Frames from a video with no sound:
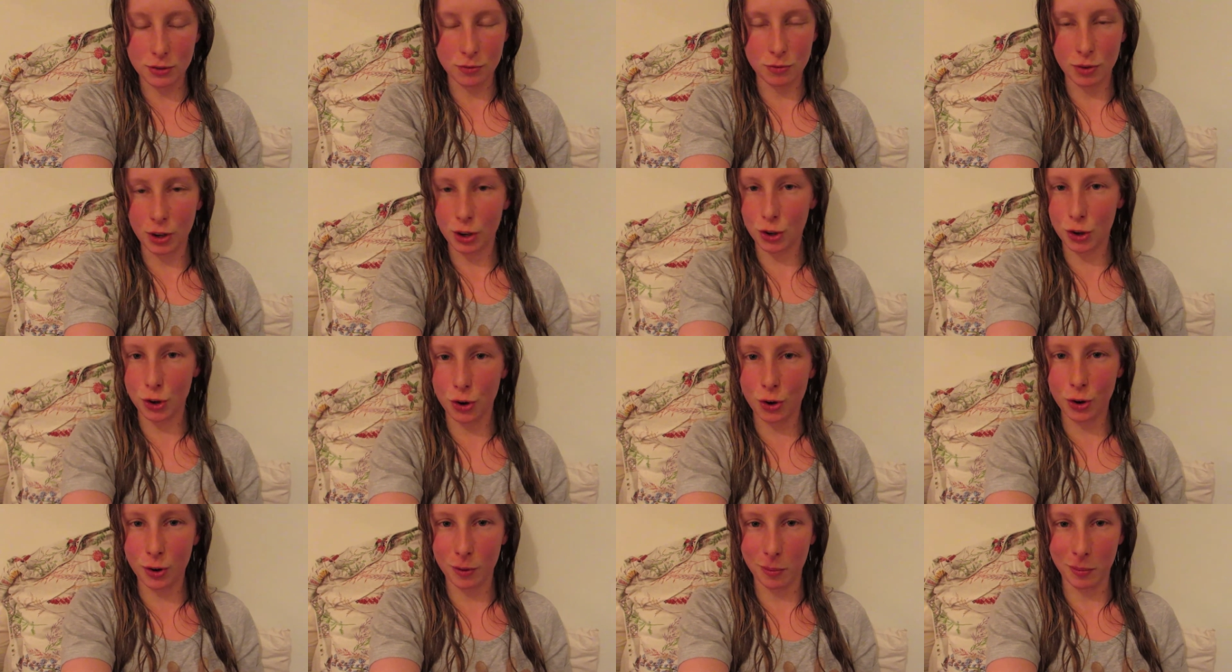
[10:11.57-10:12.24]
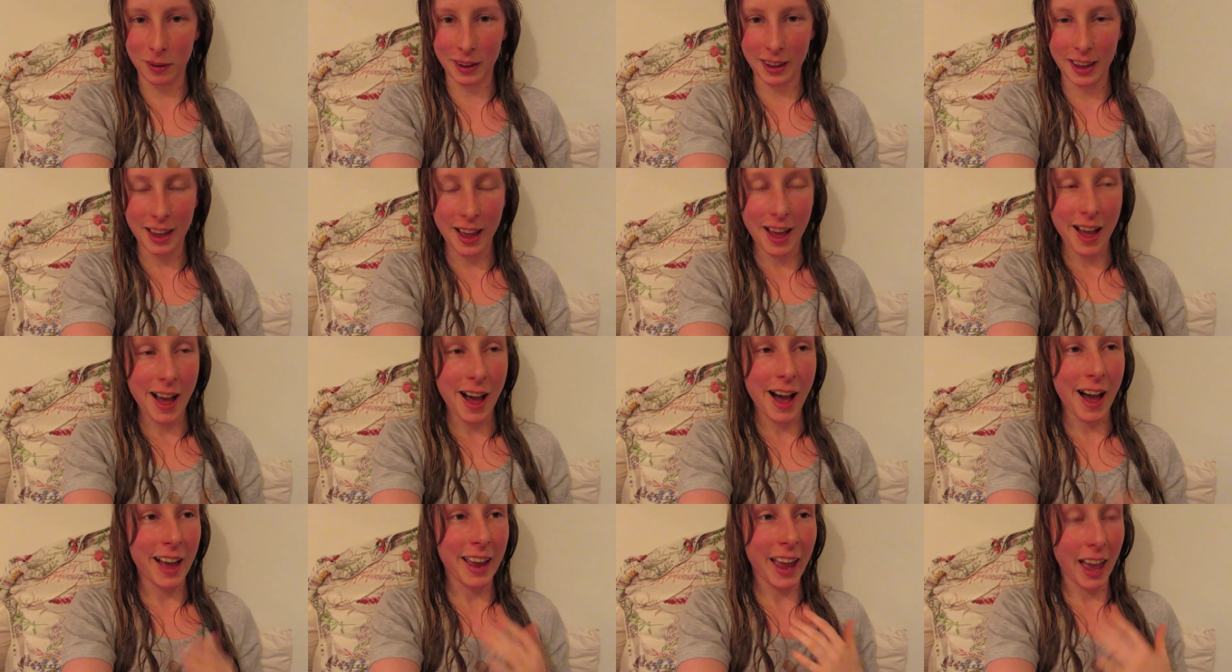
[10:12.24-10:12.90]
reassured me.
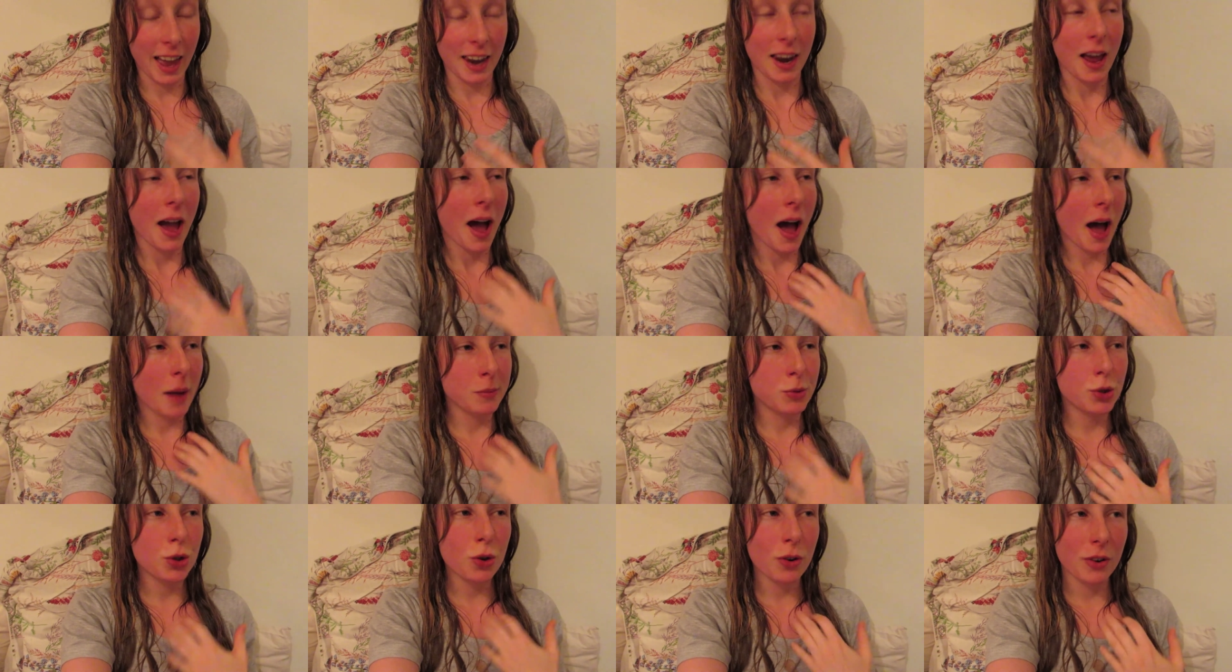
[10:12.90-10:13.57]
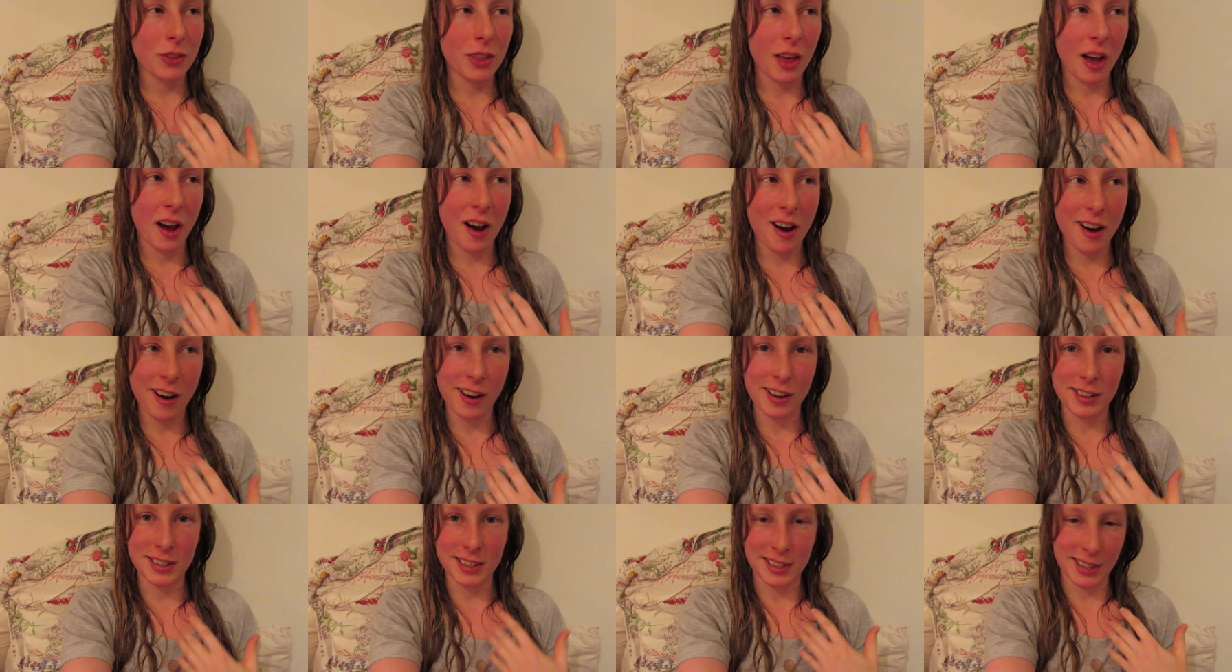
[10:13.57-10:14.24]
Again, I'm sure in their
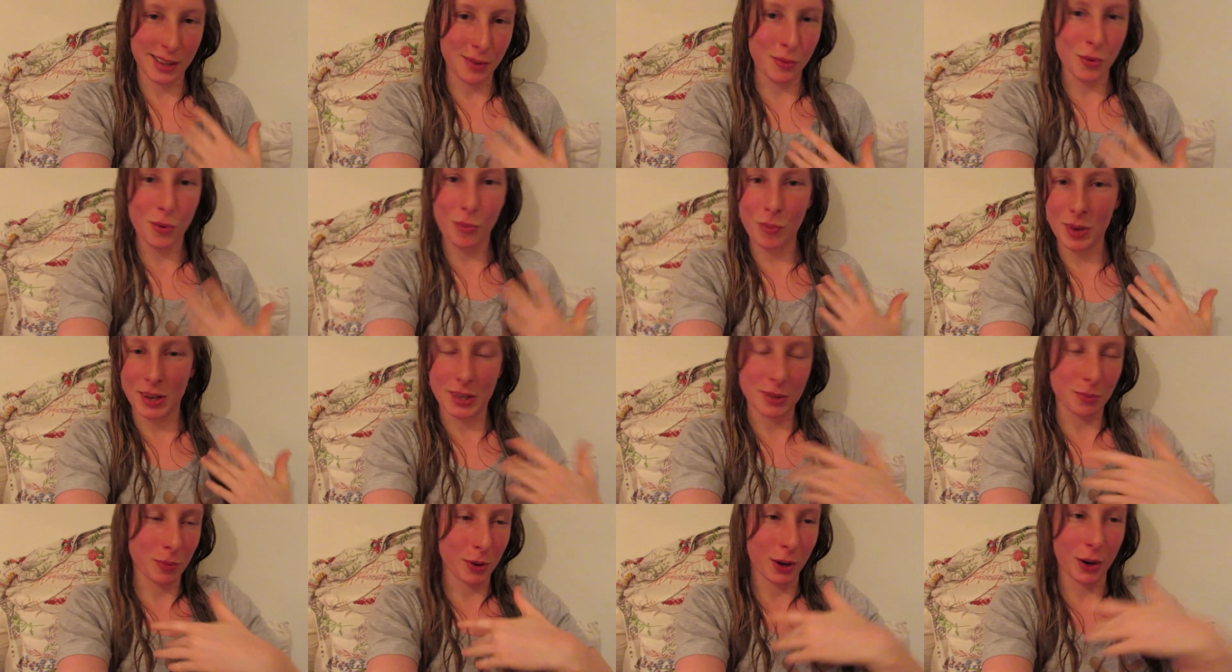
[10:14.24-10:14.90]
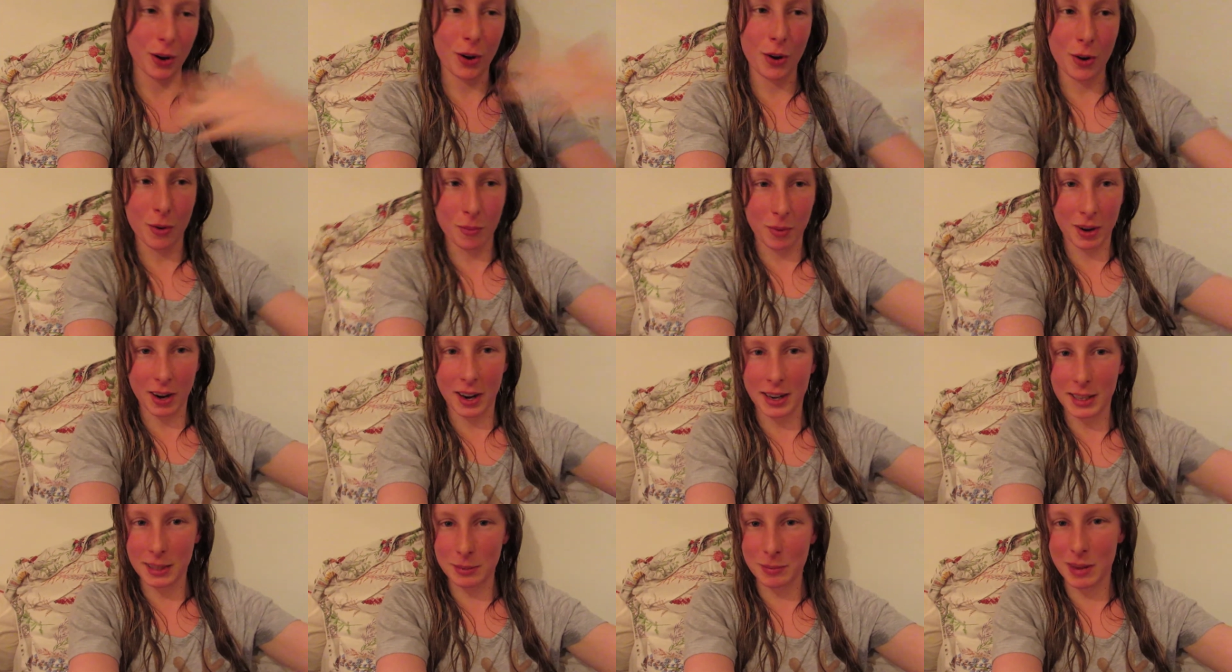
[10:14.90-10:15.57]
hearts they want me to bring home a
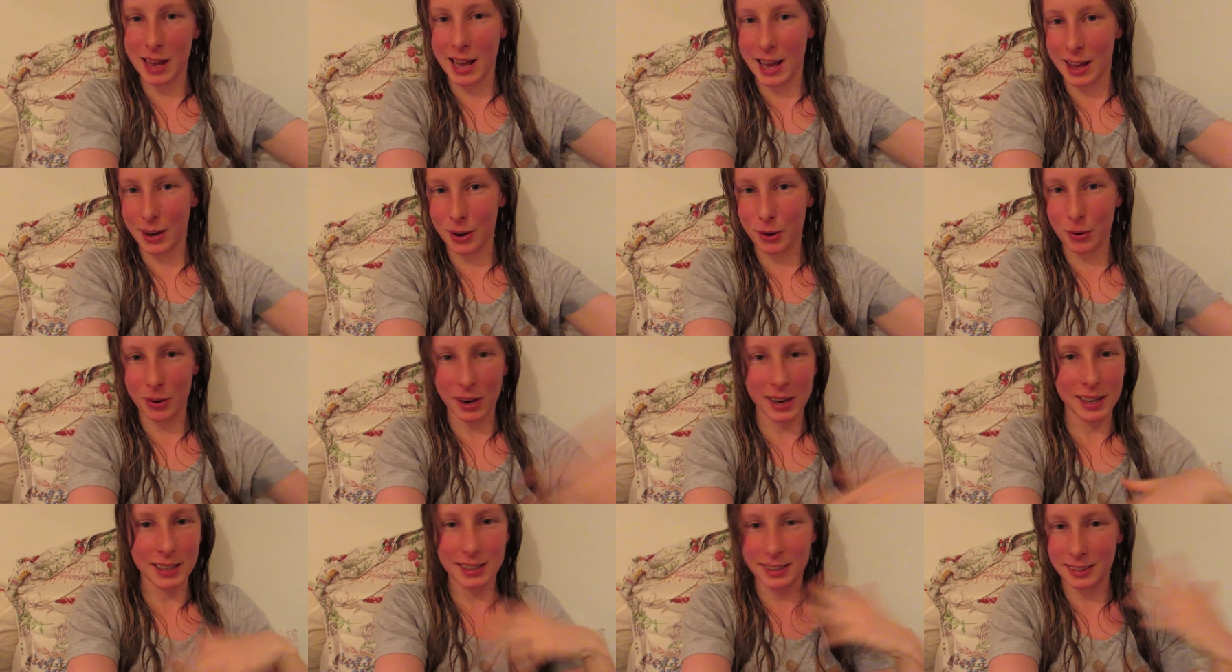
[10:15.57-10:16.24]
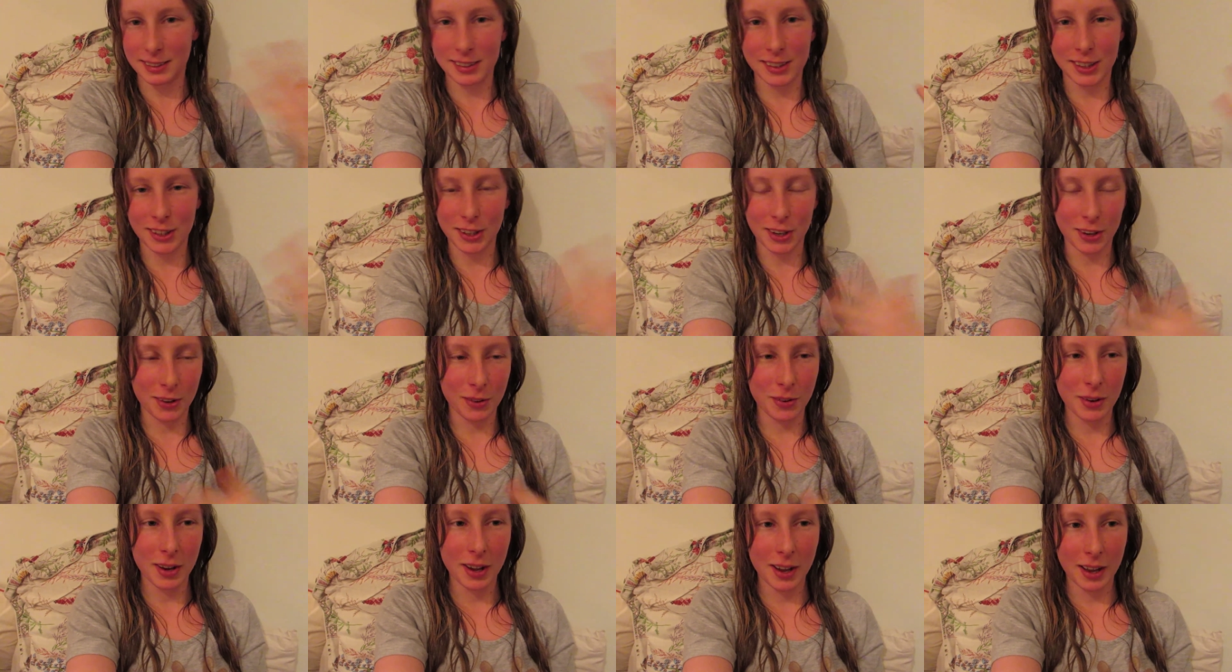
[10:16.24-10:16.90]
nice man who I'd, you
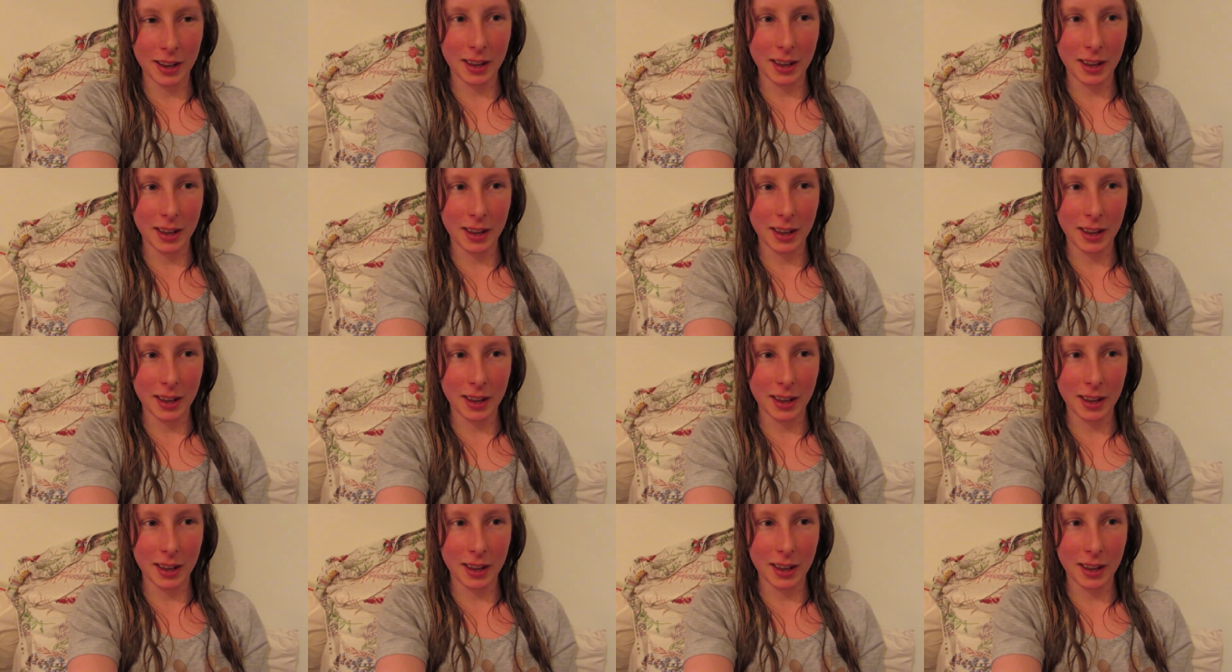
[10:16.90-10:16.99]
know,